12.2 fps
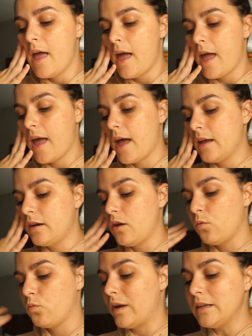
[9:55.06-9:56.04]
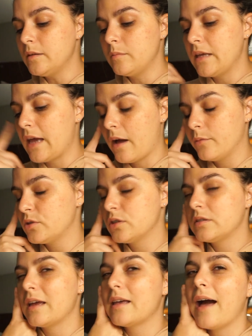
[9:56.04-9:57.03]
And randomly I was
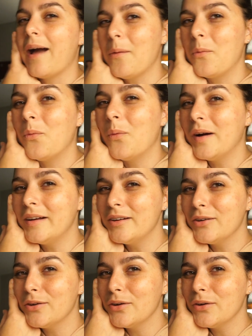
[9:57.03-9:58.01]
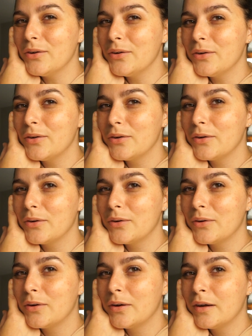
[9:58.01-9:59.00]
just like, I wonder
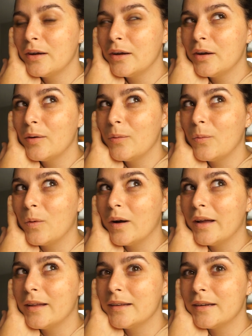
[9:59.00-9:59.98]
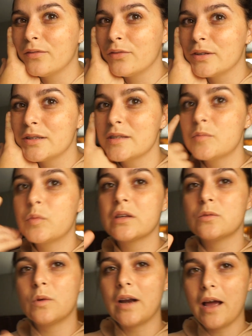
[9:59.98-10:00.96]
what the difference is.
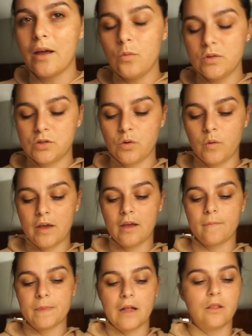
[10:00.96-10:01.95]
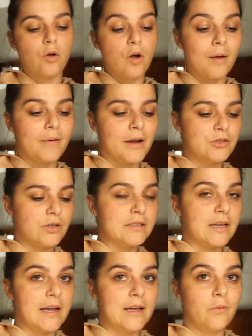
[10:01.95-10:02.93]
Because when I was doing a low carbohydrate
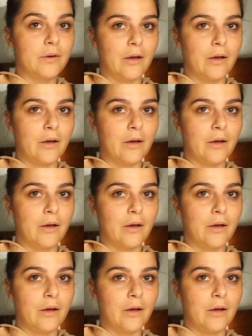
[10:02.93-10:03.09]
diet when I